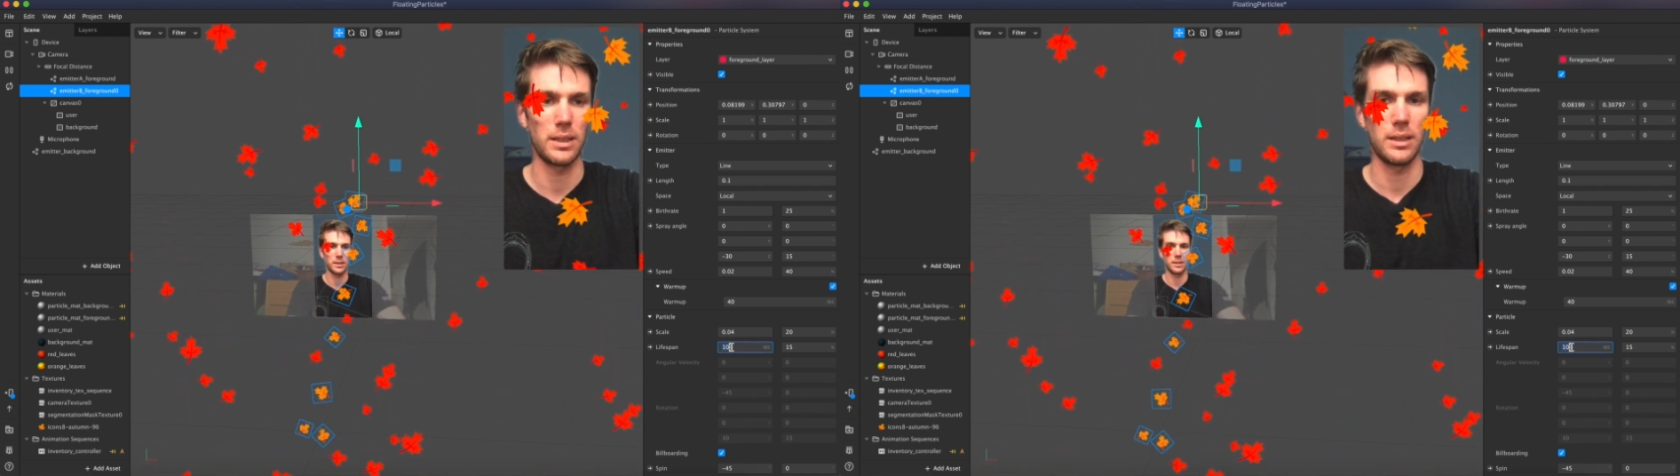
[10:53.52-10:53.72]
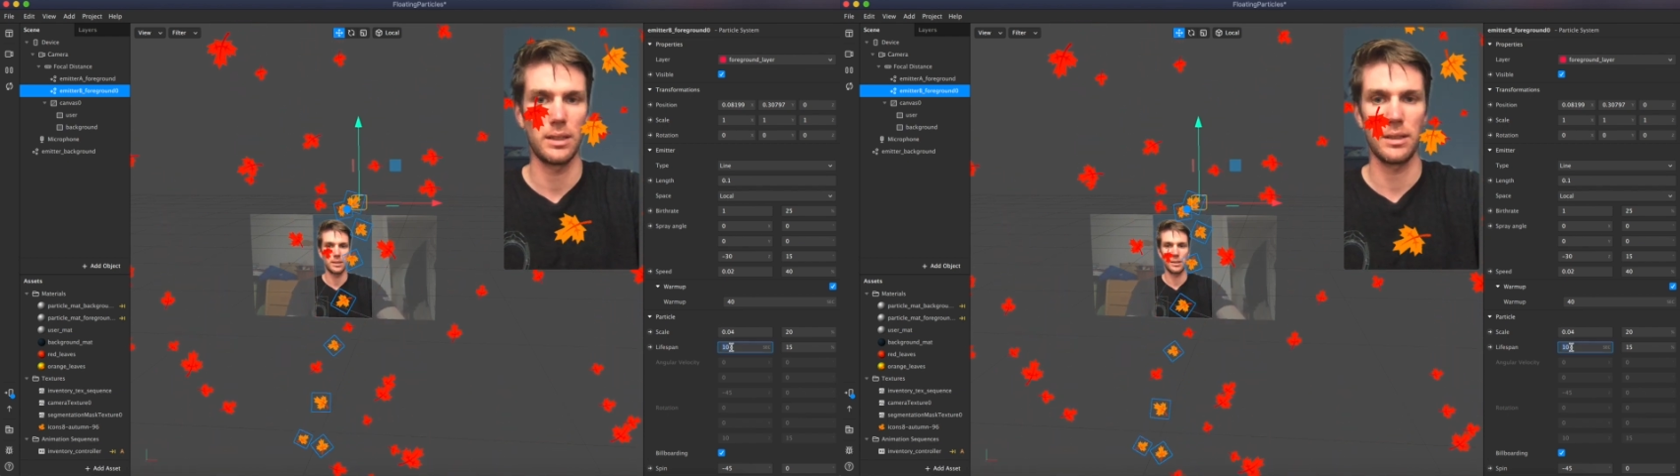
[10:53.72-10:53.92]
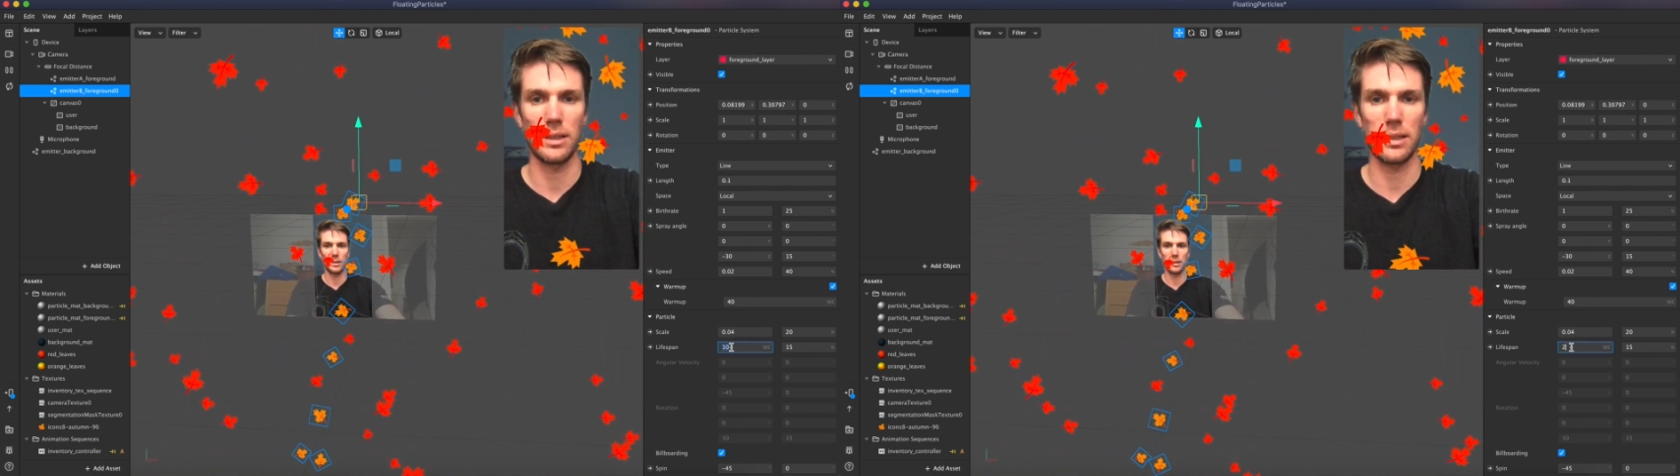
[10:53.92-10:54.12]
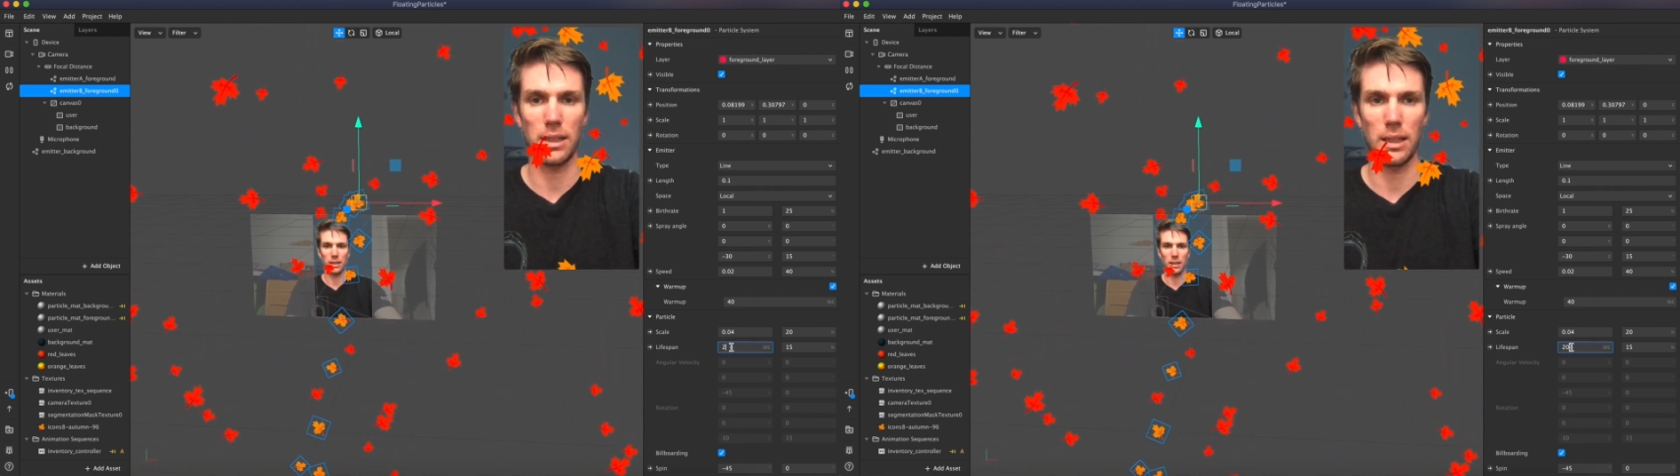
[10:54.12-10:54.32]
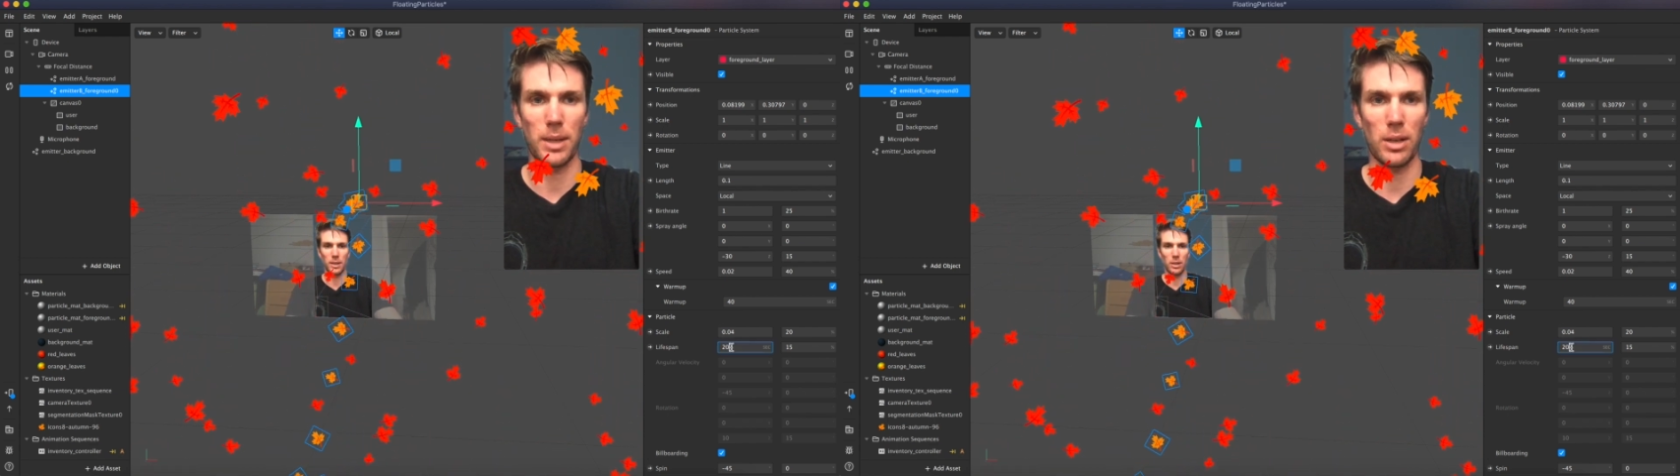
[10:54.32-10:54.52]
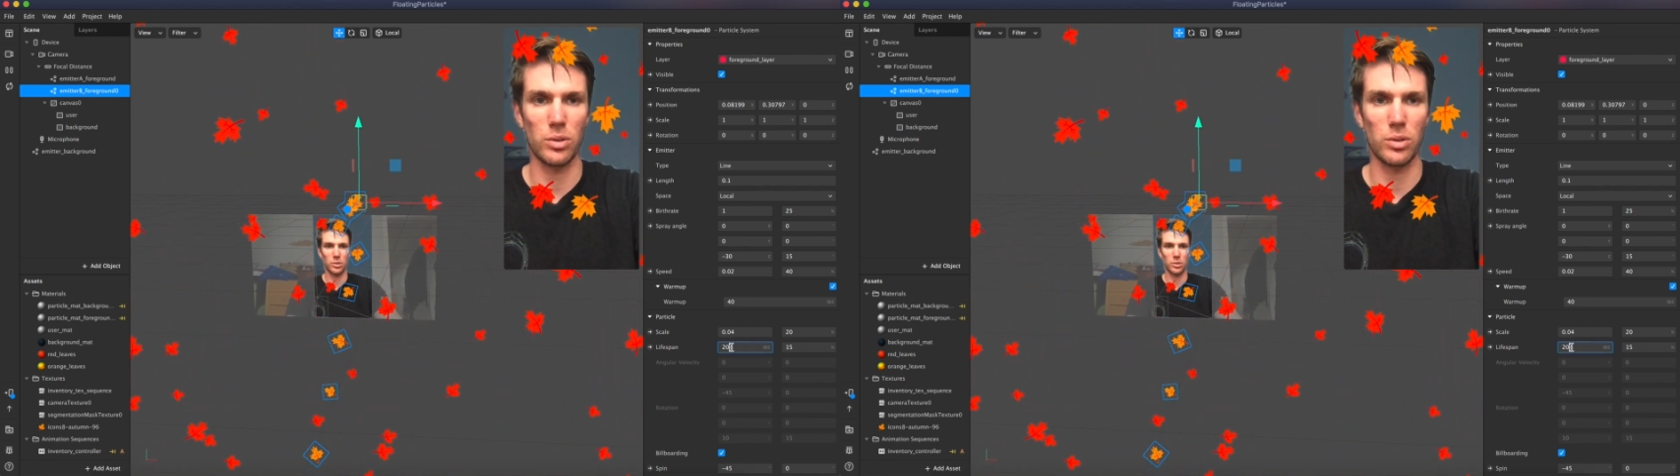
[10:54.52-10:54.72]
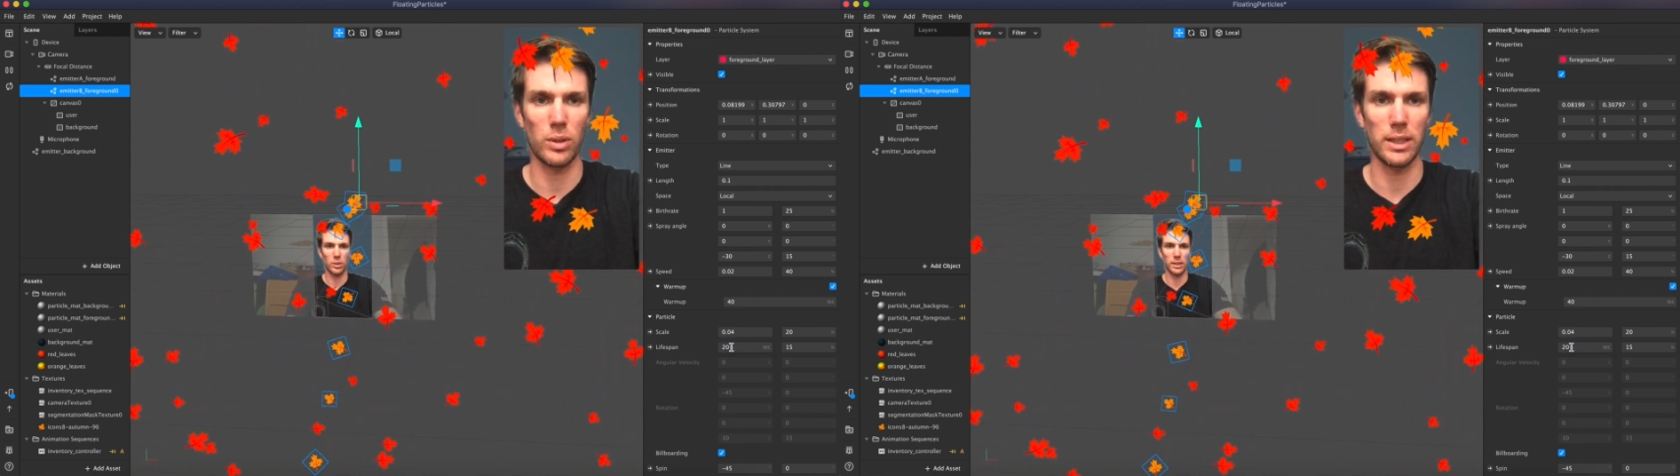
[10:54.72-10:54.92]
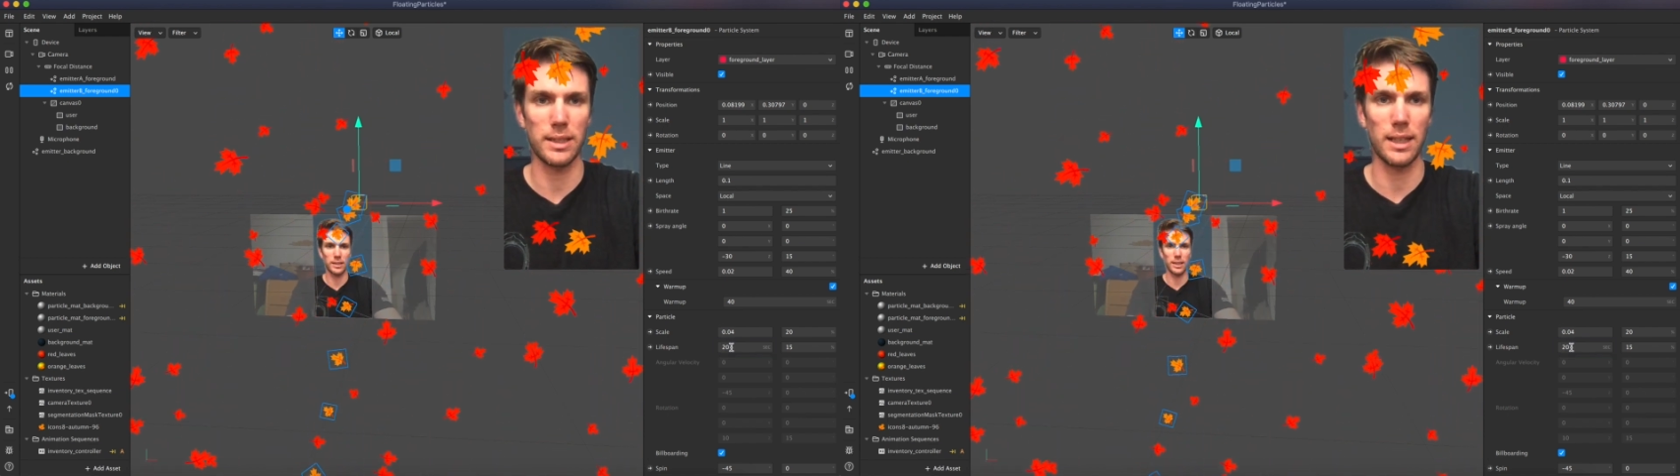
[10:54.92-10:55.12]
So it's like about 20
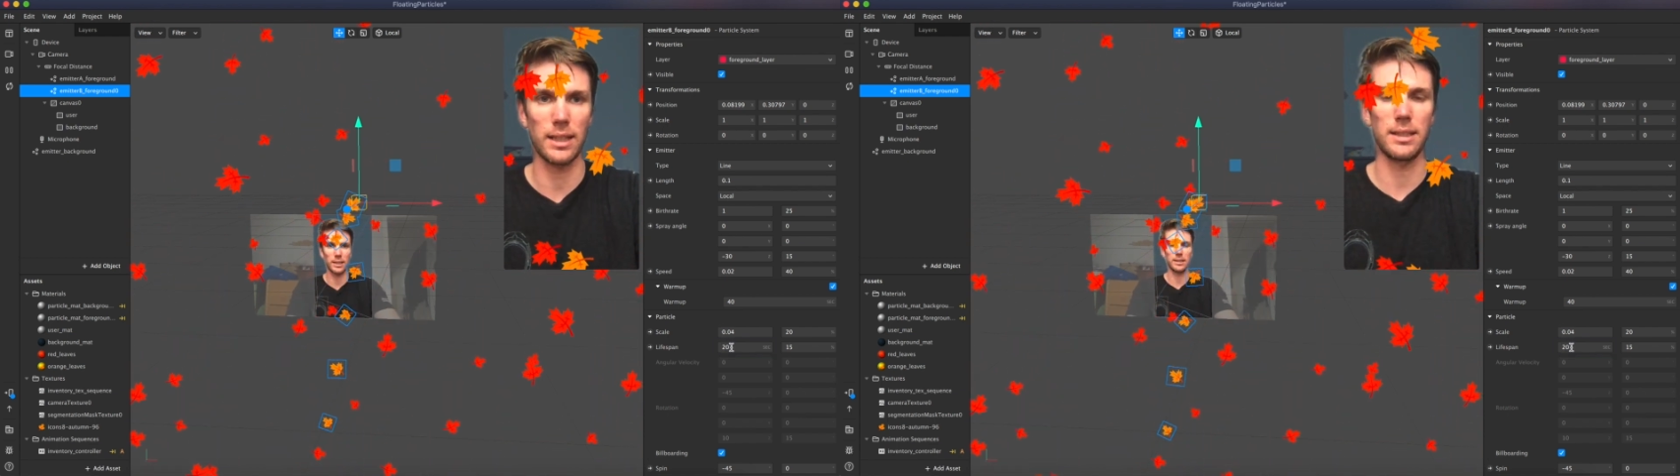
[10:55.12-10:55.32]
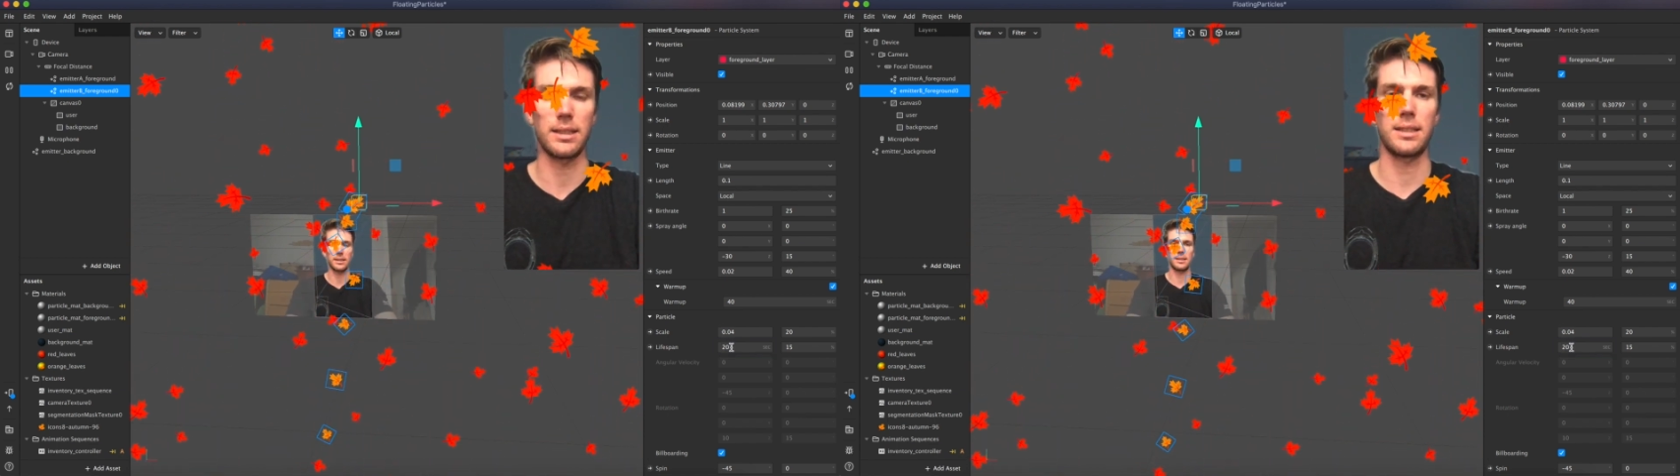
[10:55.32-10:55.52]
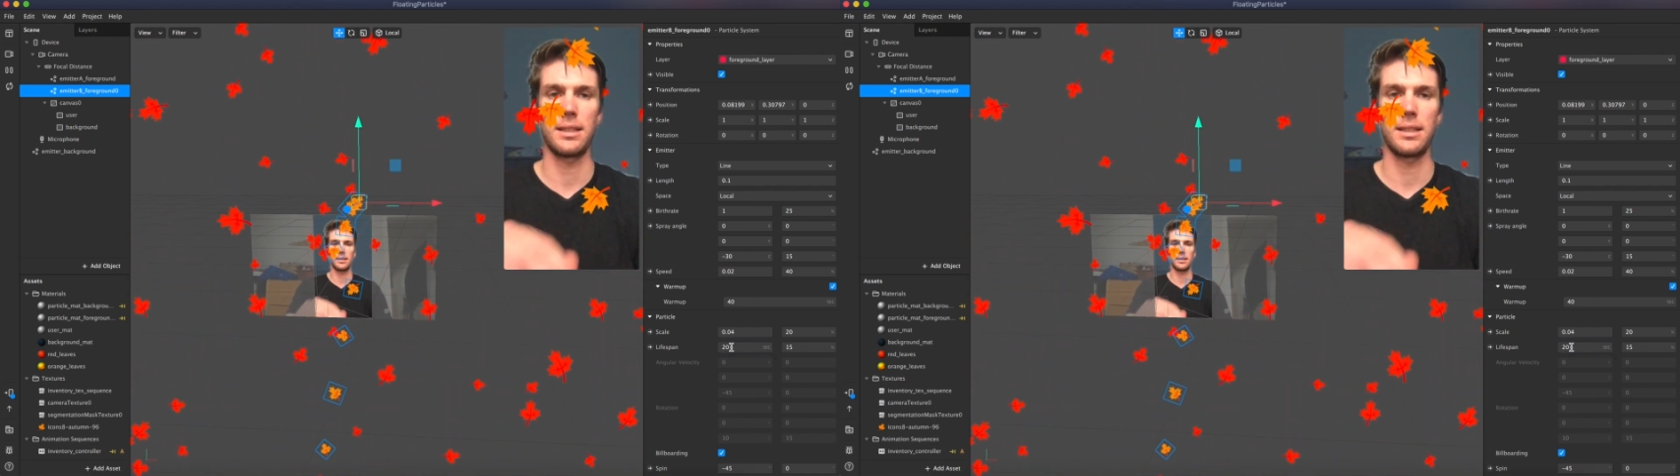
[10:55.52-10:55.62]
seconds.